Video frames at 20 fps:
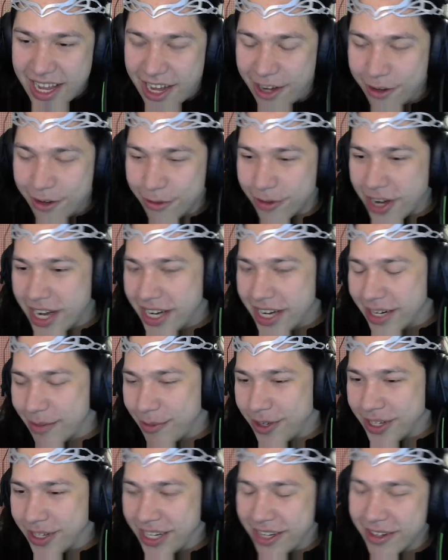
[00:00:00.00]
All right.
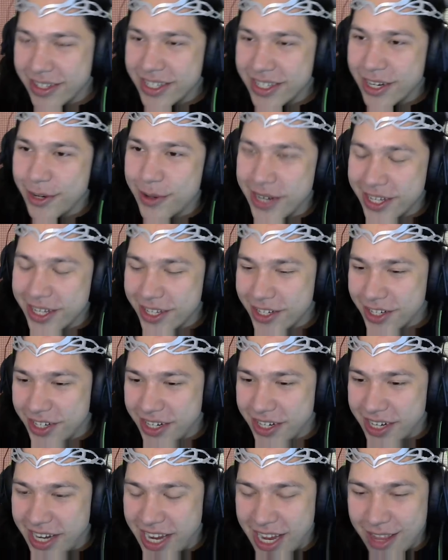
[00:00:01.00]
Well, here's a
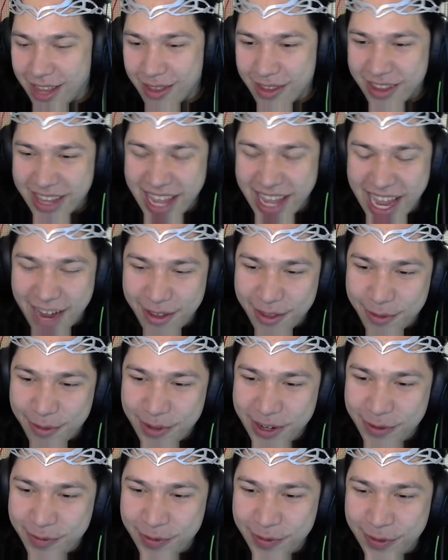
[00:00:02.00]
question. Uh, yeah. So
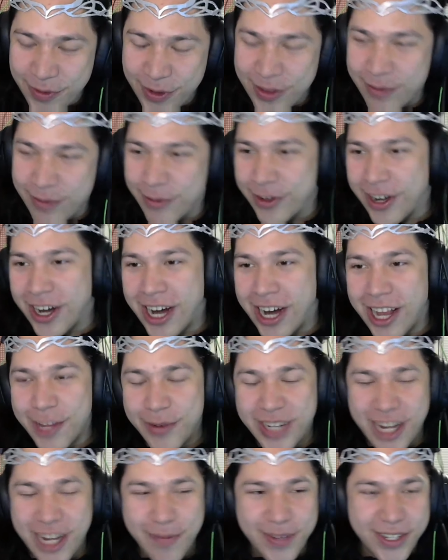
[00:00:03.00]
we for, for, our
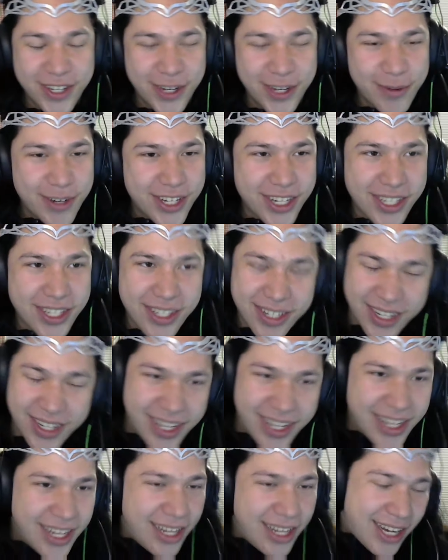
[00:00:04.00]
Halloween episode, we're just
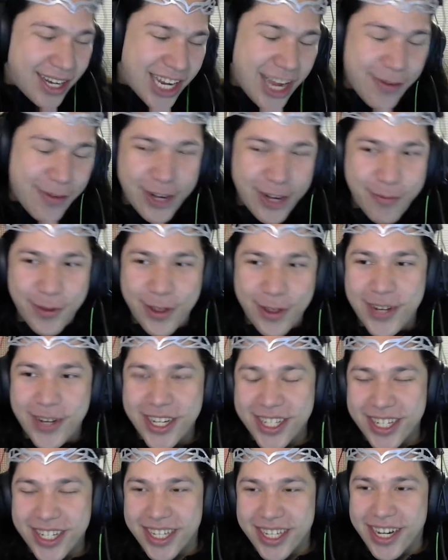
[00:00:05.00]
coming up with
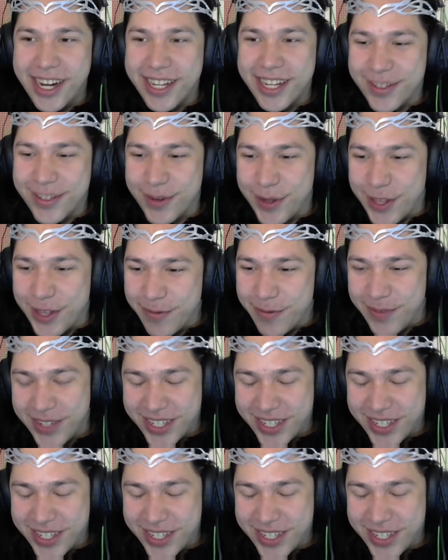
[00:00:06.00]
questions and answering them.